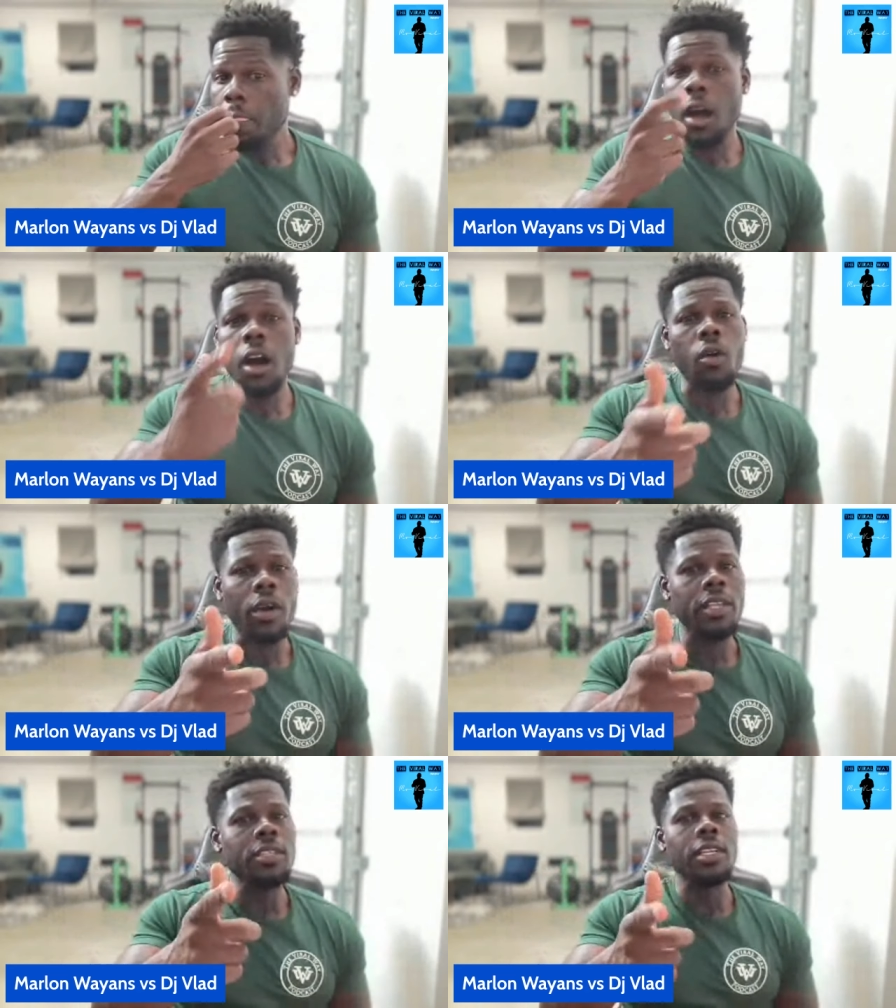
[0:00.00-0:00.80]
Oh,
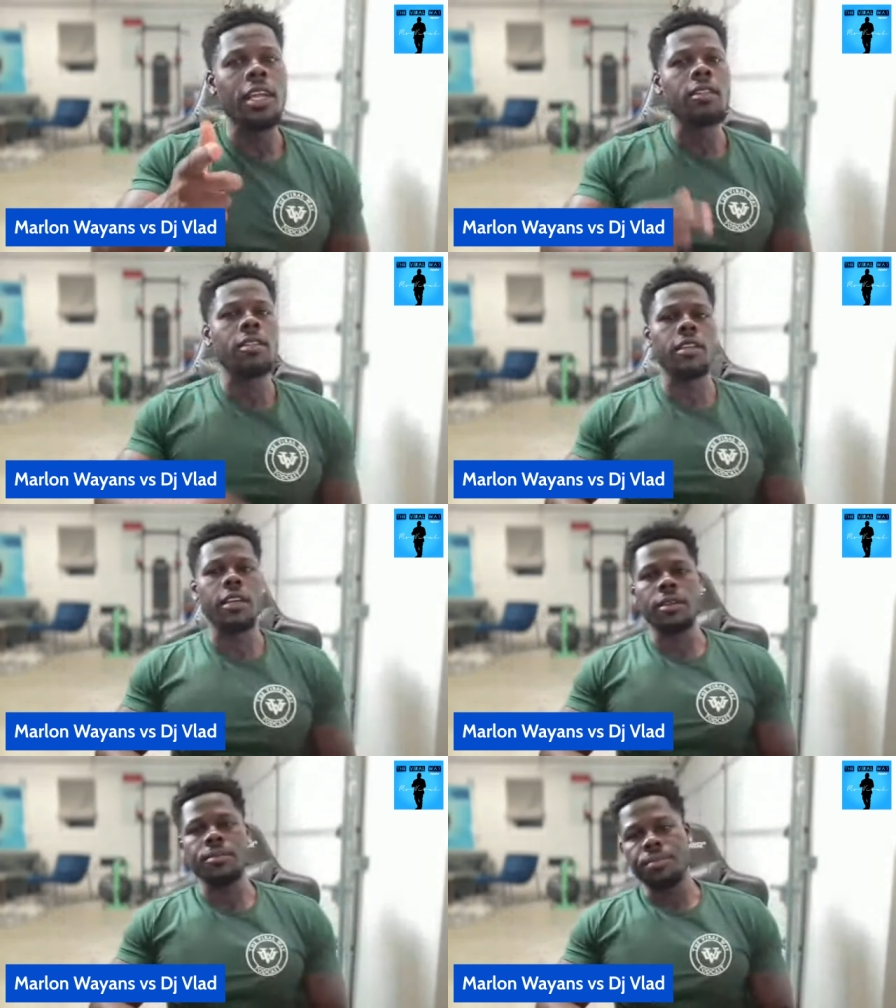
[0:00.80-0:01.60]
and it's another
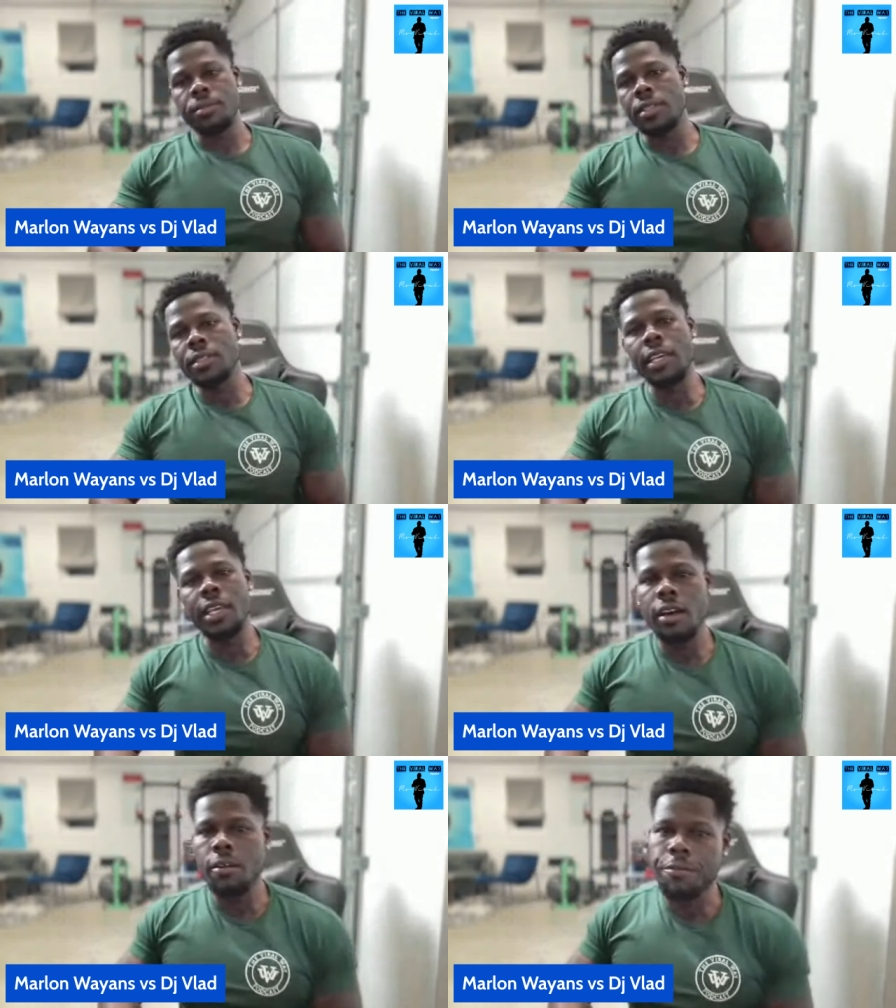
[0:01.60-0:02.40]
thing. D
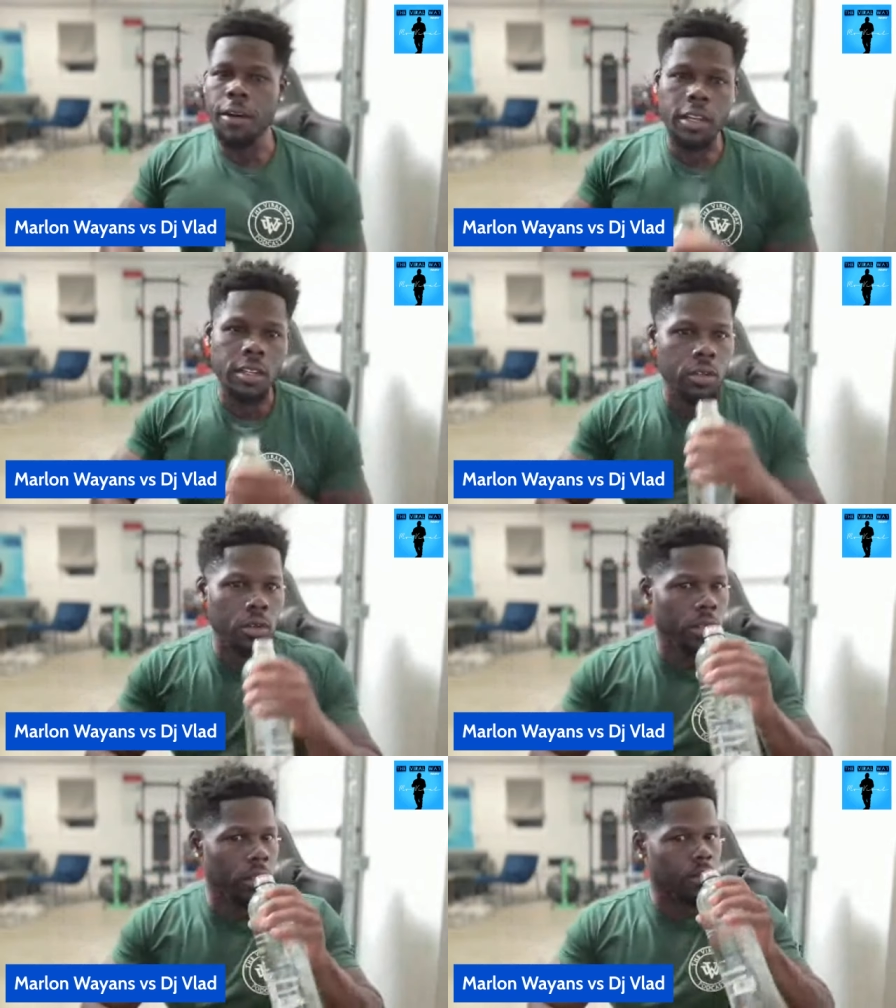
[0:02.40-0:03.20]
L fucking
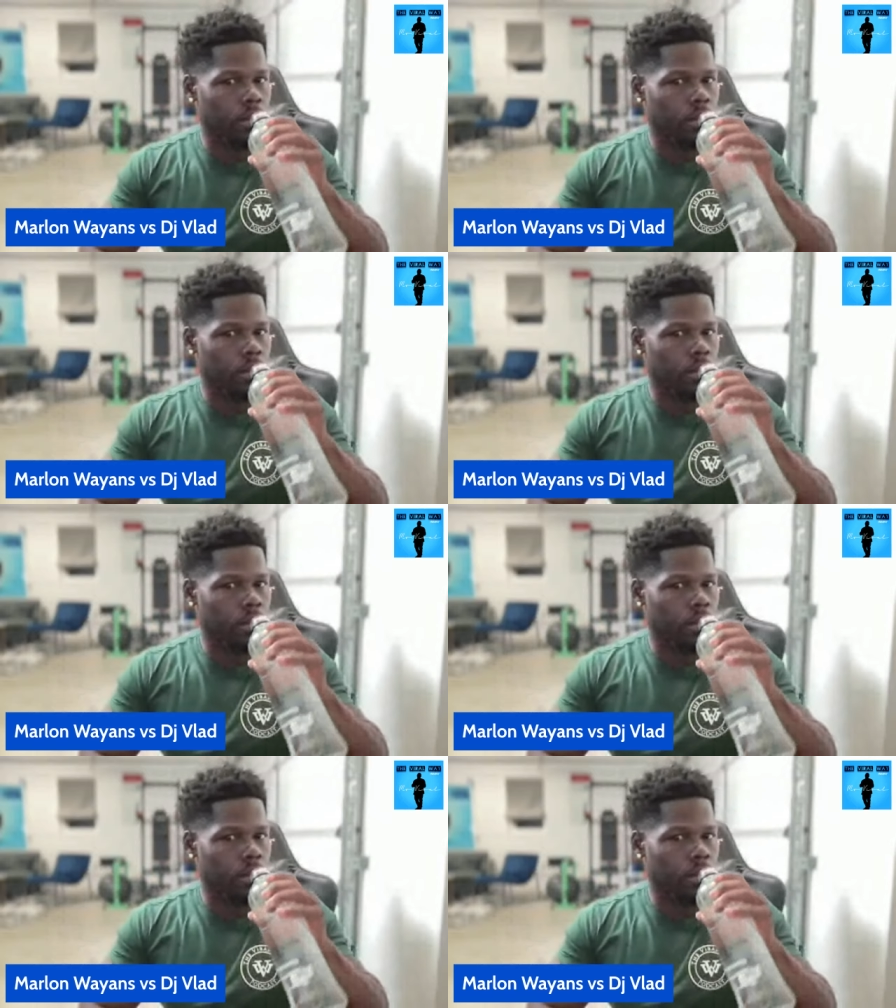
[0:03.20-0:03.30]
Hughley.